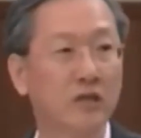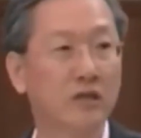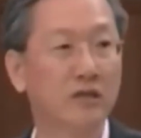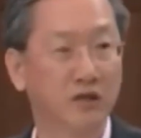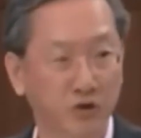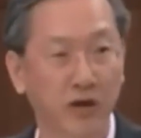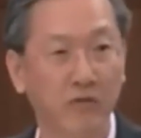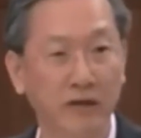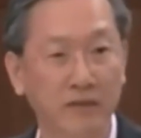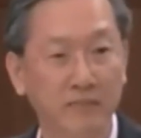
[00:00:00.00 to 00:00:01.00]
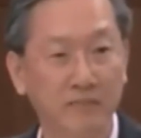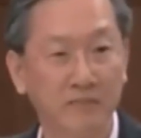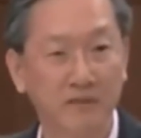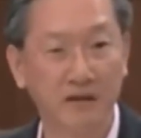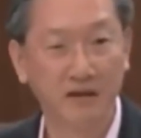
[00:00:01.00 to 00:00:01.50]
in Peking Opera
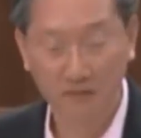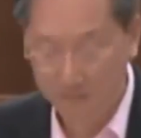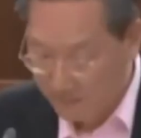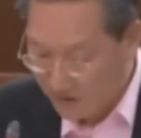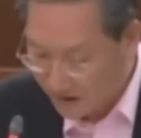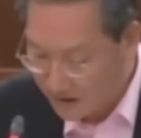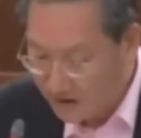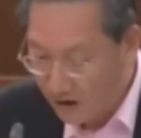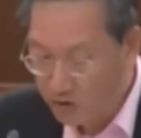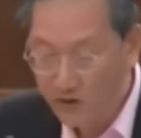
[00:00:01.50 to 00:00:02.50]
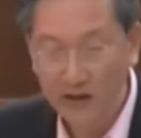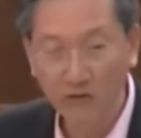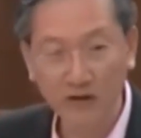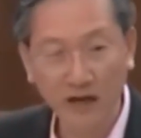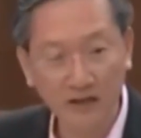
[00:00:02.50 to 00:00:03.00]
at China's
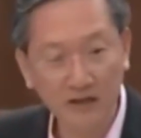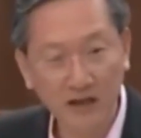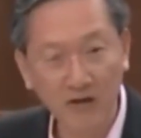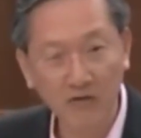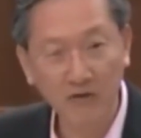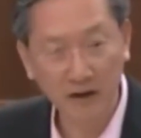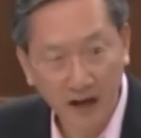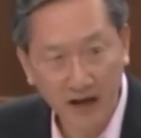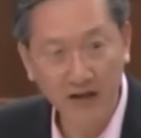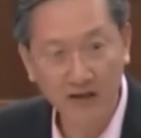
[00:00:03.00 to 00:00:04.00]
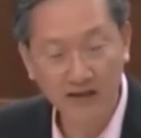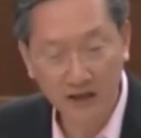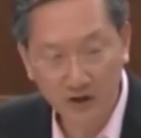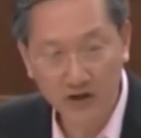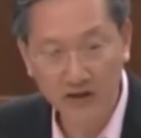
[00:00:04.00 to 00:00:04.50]
National Academy of Chinese
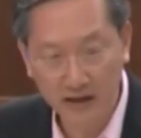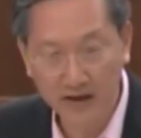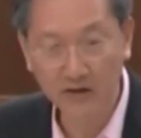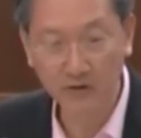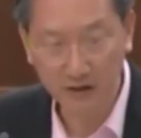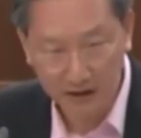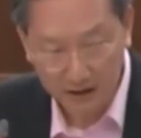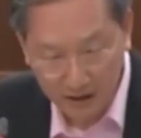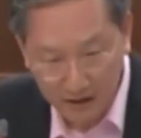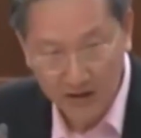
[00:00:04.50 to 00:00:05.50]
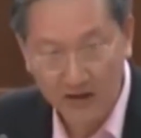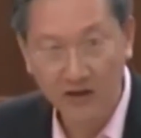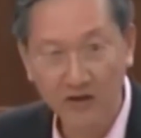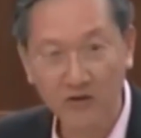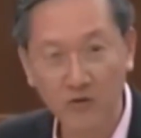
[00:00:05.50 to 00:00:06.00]
uh, Theater
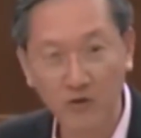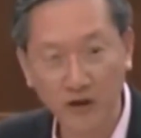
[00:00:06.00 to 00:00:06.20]
Arts